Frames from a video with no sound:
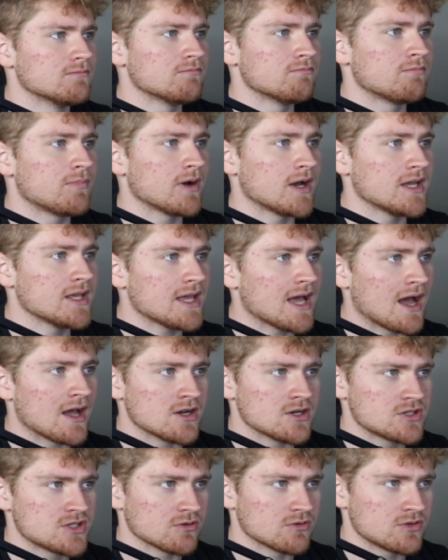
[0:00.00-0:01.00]
But yeah,
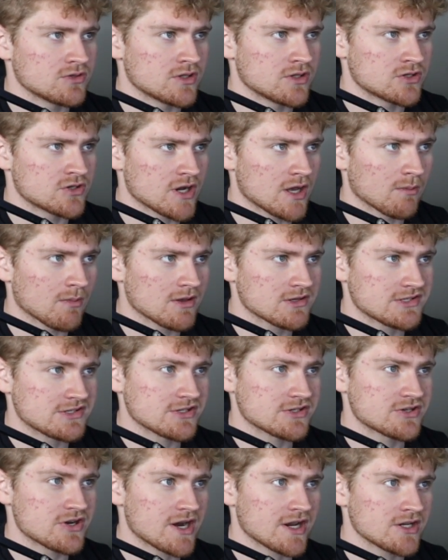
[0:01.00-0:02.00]
so the Trailblazers are
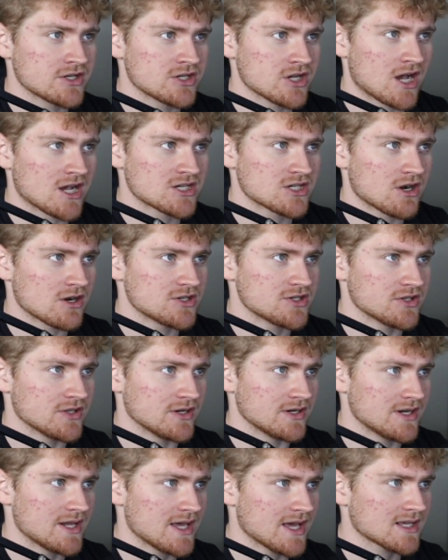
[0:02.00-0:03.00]
trading Josh Hart to the
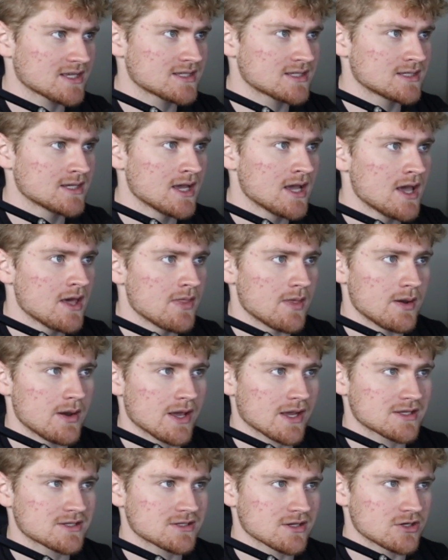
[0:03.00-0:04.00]
Knicks. The
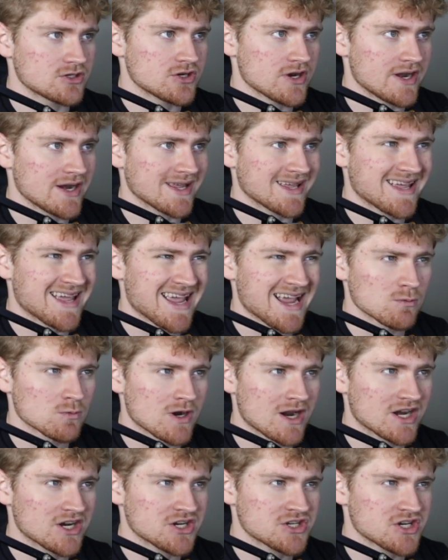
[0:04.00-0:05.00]
Knicks are trading Cam
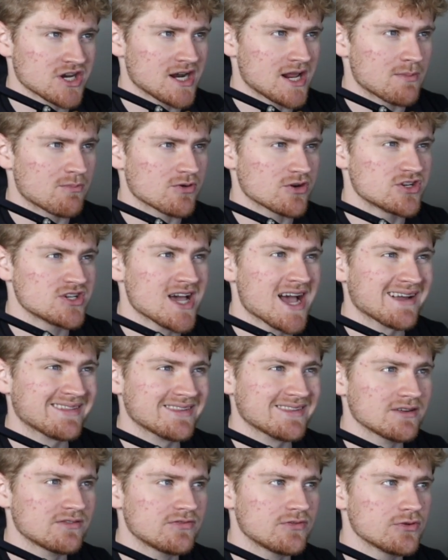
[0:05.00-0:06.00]
Reddish and a
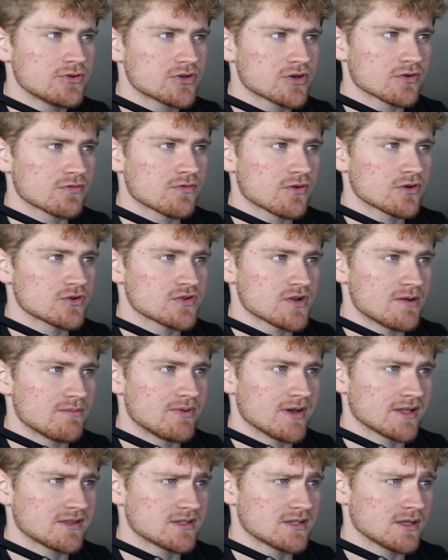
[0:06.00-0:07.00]
protected future first-round
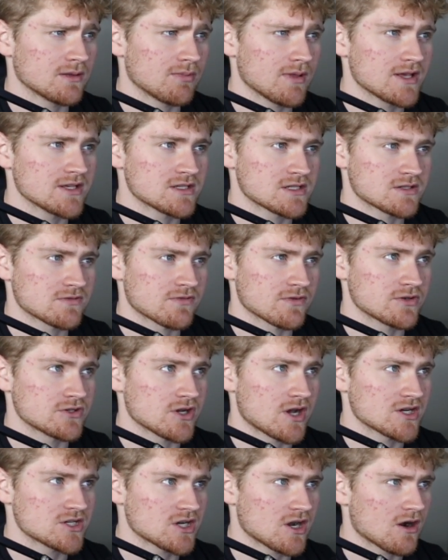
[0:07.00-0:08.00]
pick to the Blazers for
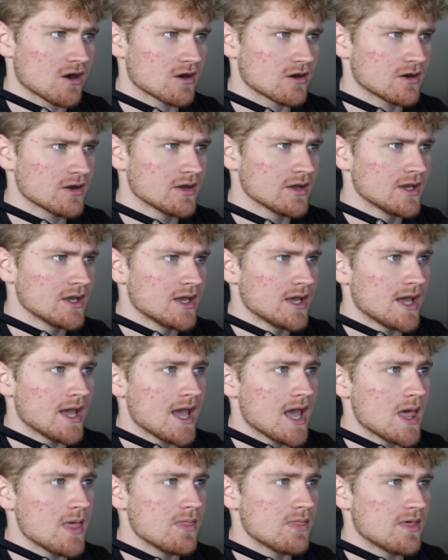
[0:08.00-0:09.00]
Josh Hart.
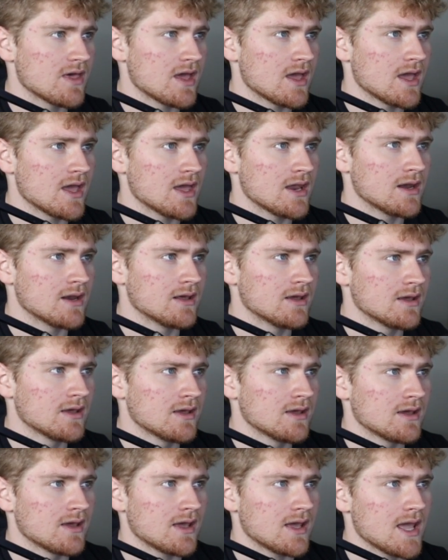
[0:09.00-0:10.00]
And then
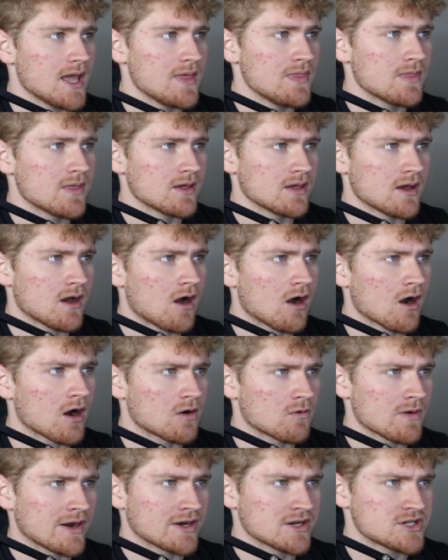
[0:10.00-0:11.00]
in the
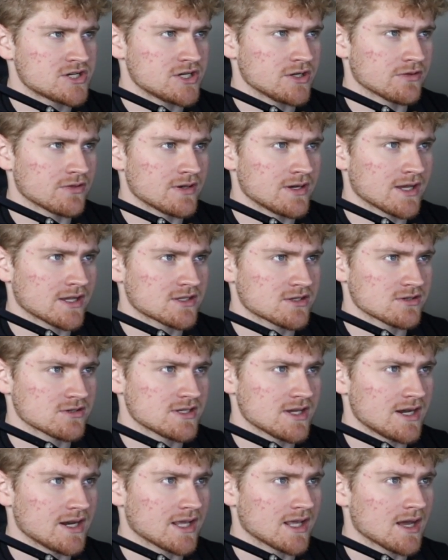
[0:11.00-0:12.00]
Hart-Reddish deal, the Knicks are
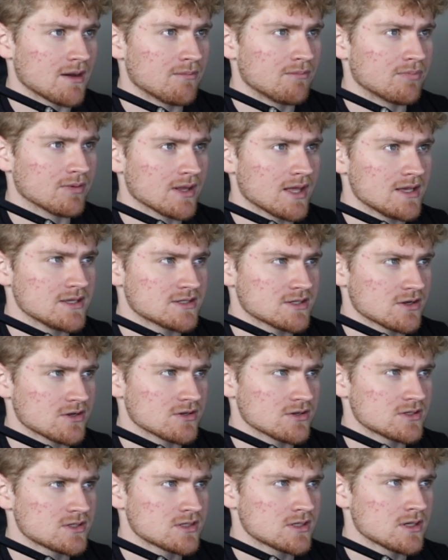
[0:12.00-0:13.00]
sending a
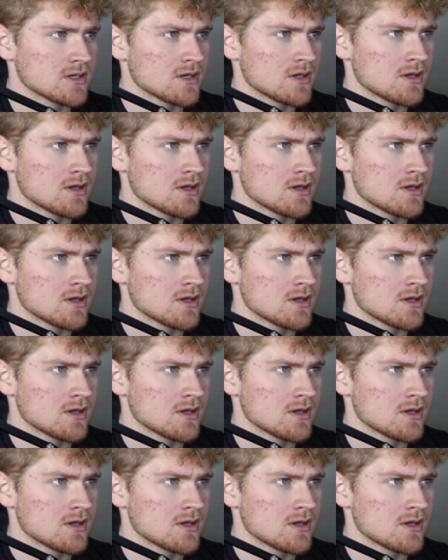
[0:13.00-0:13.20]
Blazers